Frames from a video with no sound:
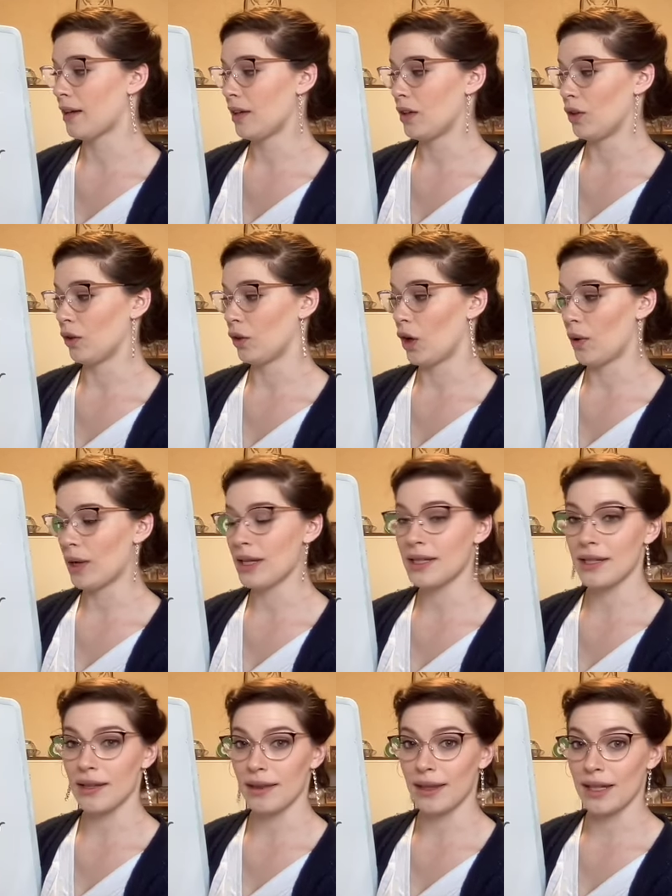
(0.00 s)
you'll notice
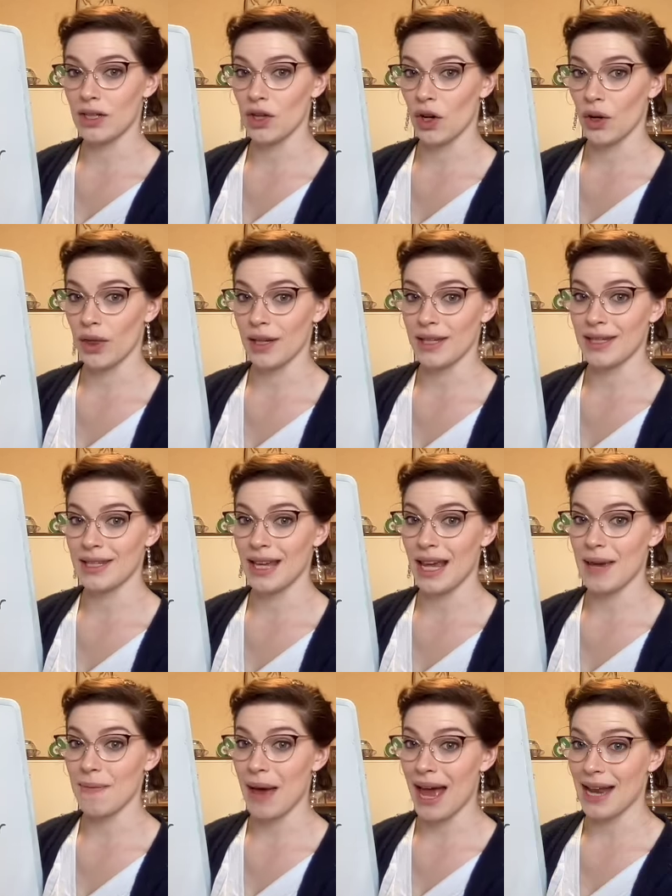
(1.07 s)
these are the
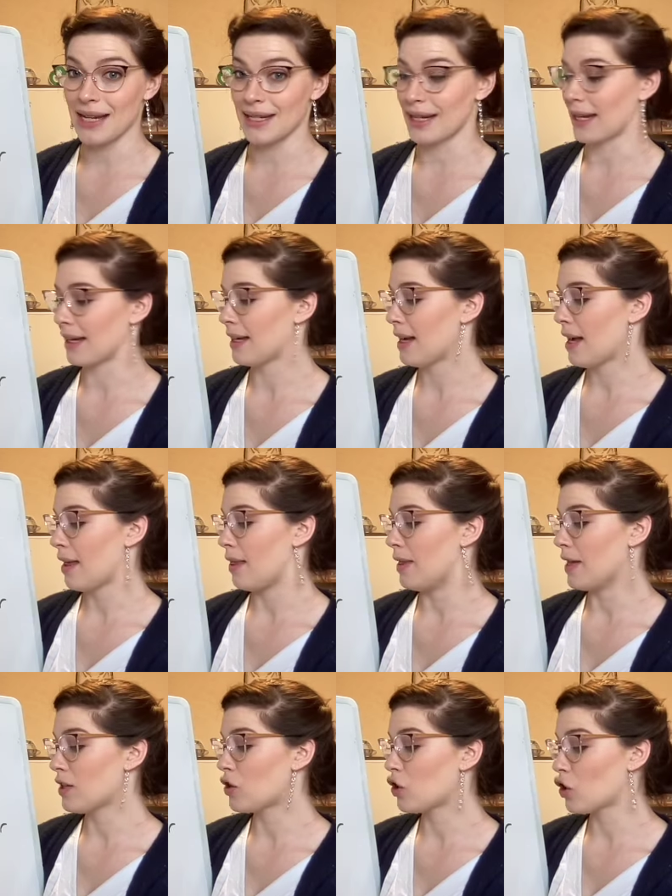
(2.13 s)
same ending.
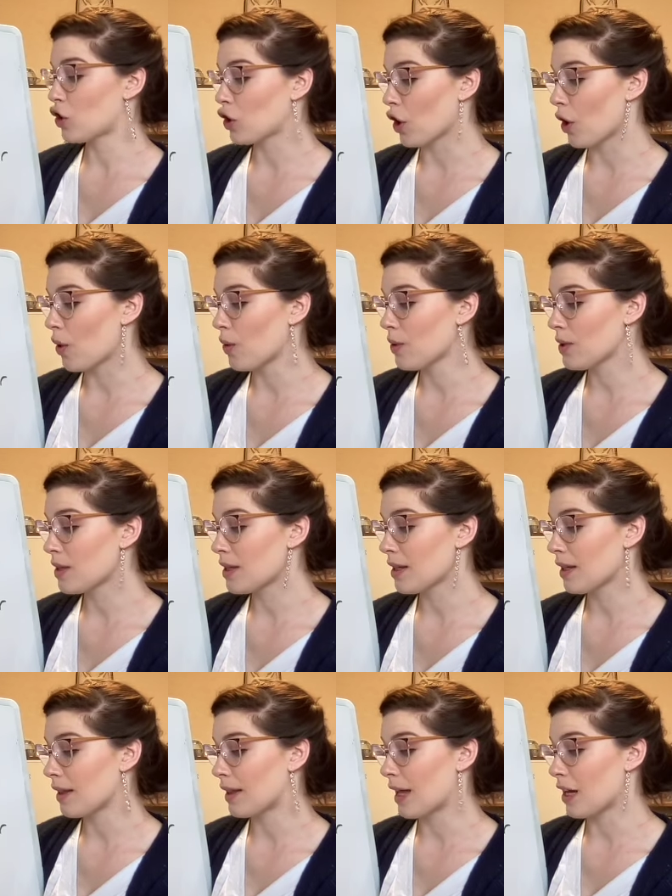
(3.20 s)
This shows
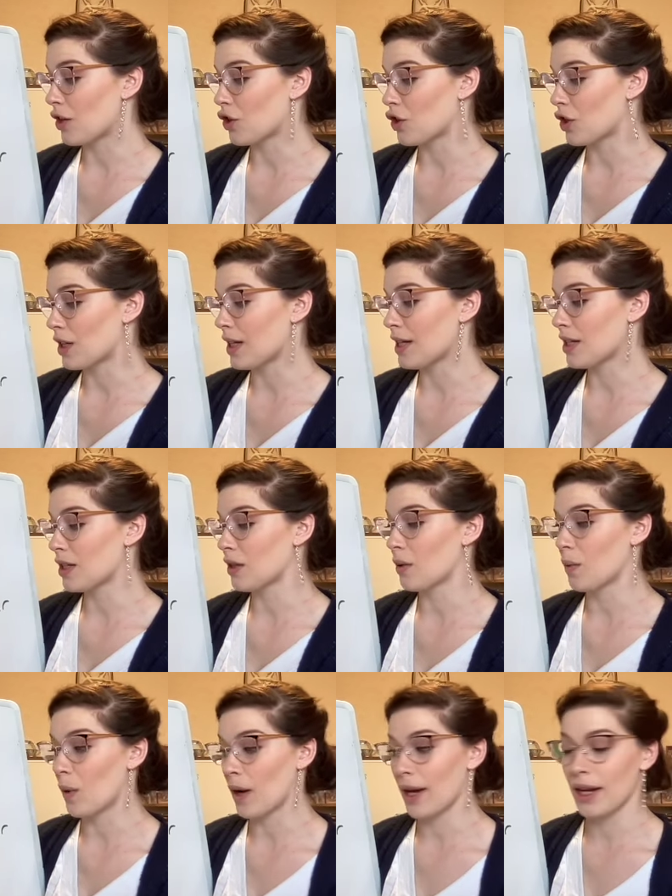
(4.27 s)
that she is the
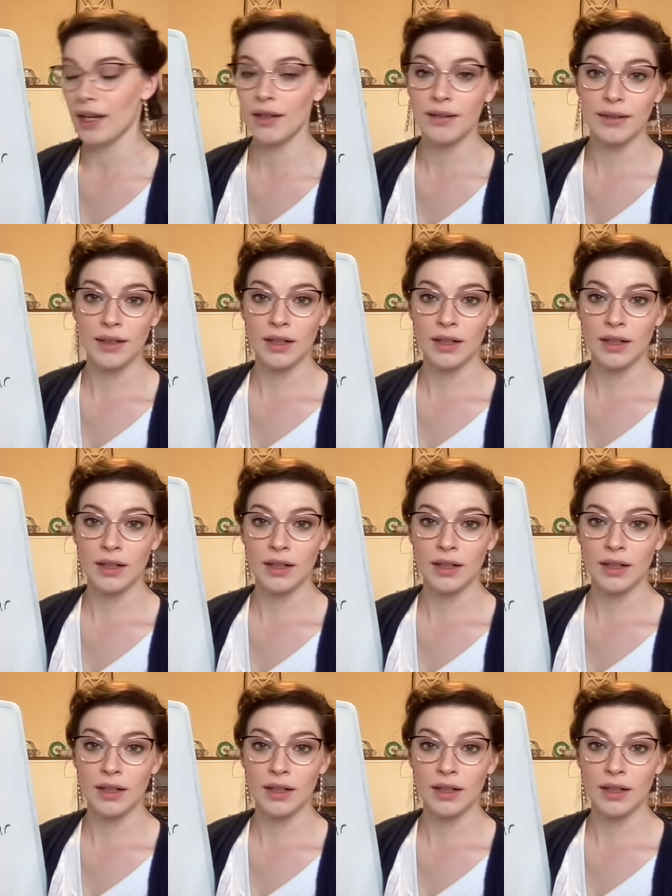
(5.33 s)
one,